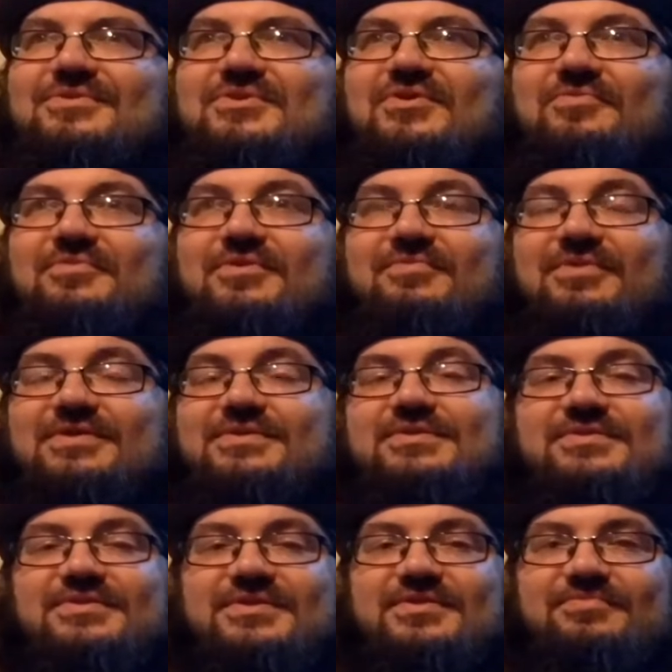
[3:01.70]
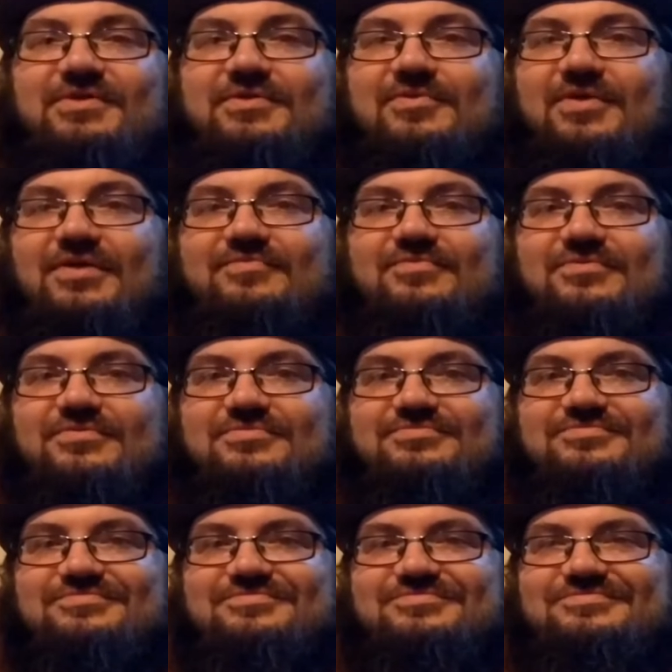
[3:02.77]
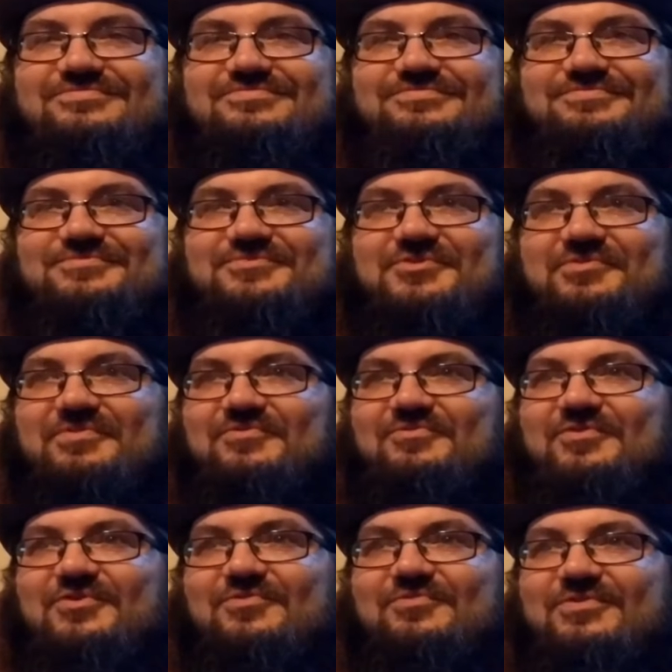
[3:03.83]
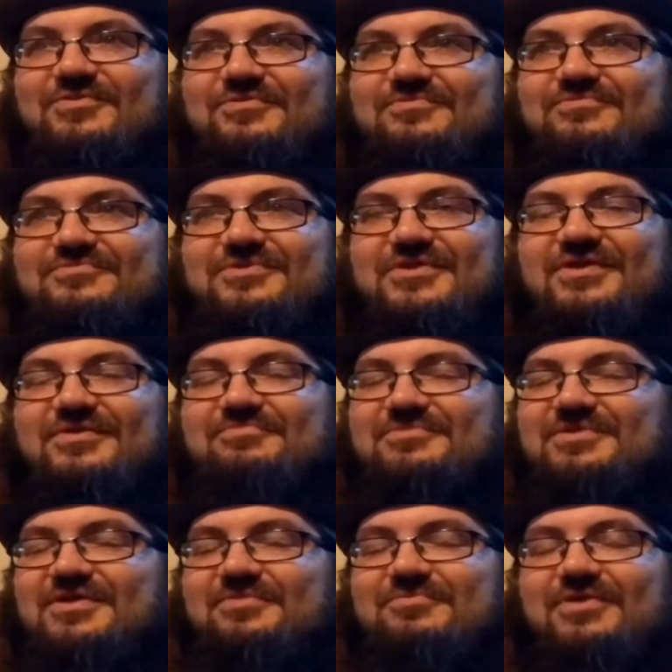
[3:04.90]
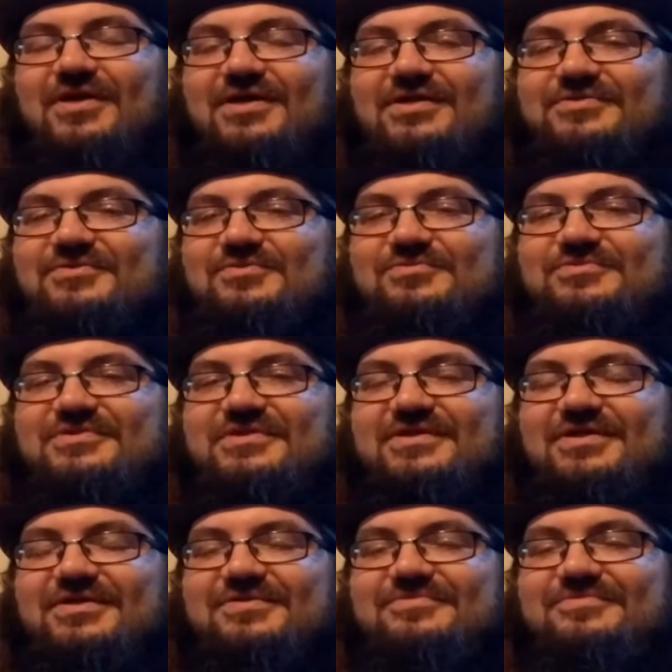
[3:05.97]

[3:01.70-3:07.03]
So many reasons to be grateful, to be filled with deep, deep gratitude today.